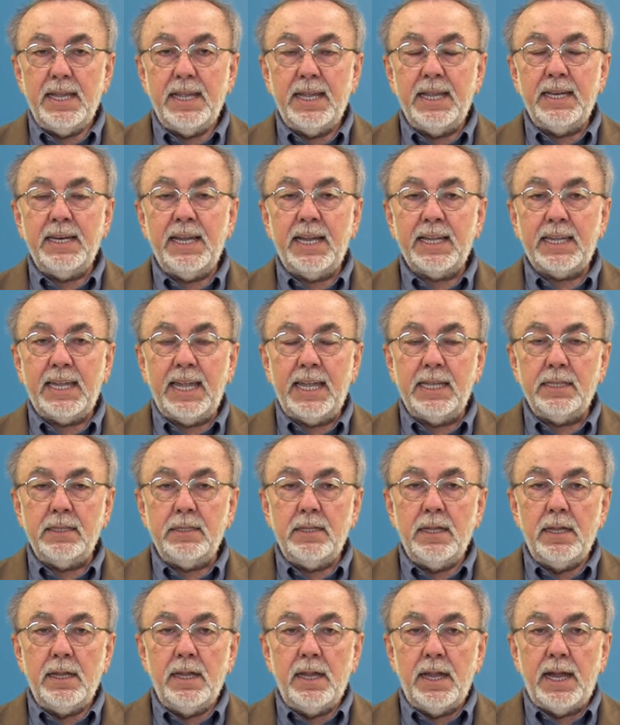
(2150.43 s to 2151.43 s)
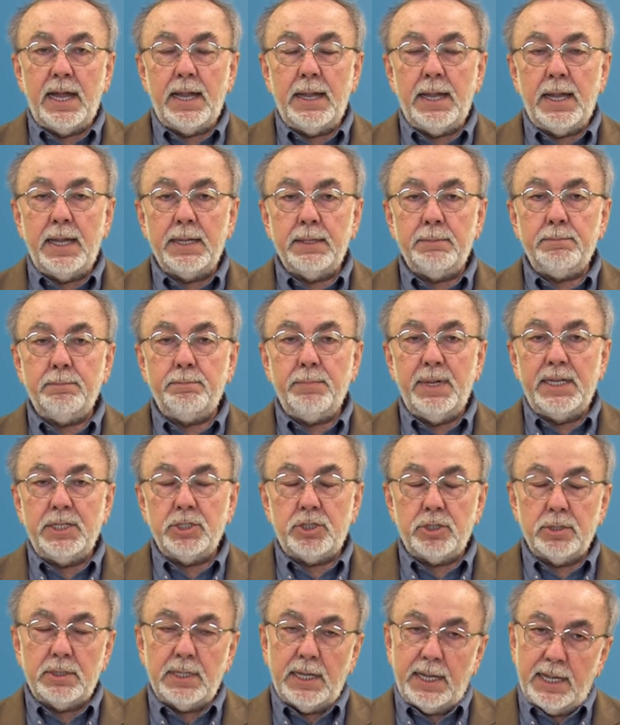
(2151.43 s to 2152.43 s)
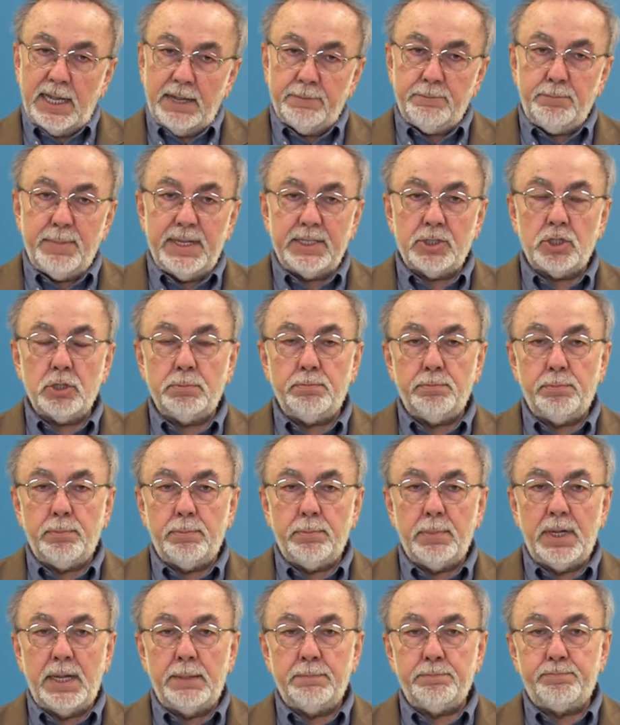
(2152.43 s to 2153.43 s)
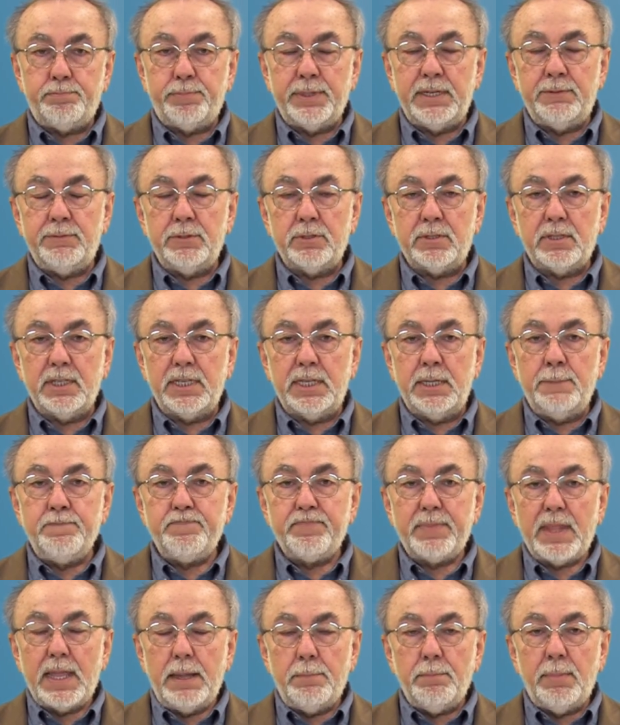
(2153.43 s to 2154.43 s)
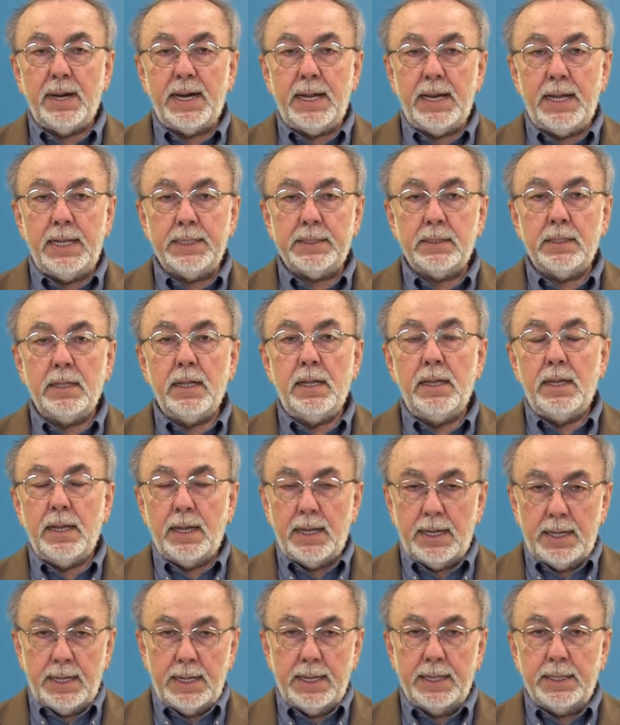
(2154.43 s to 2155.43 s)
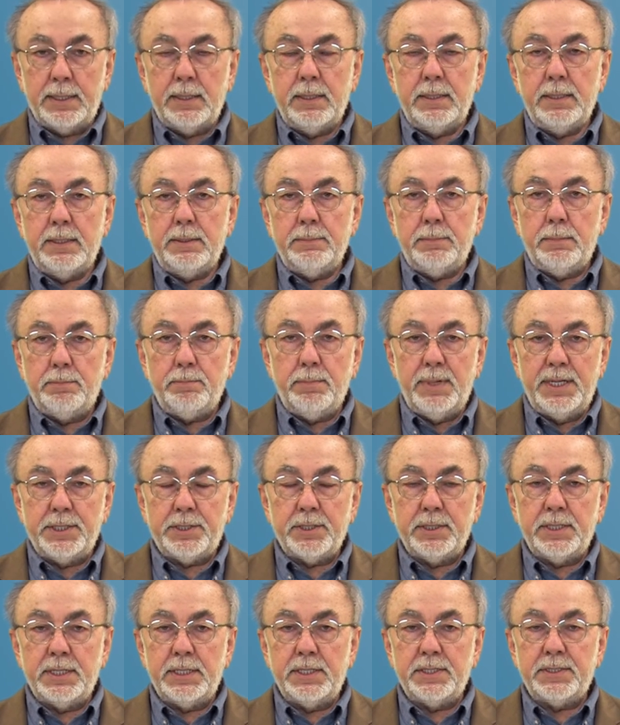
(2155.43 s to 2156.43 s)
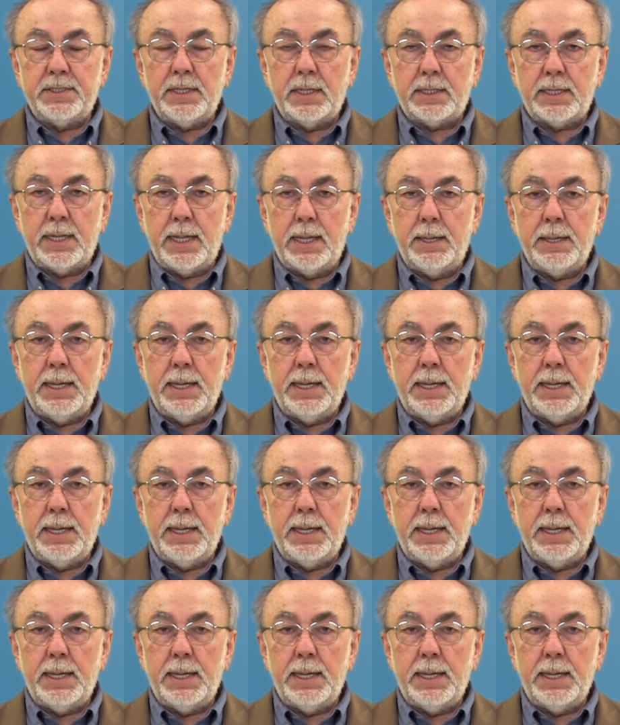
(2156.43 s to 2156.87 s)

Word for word: And again, I mentioned, I have mentioned uh, previously, but I mentioned his, uh,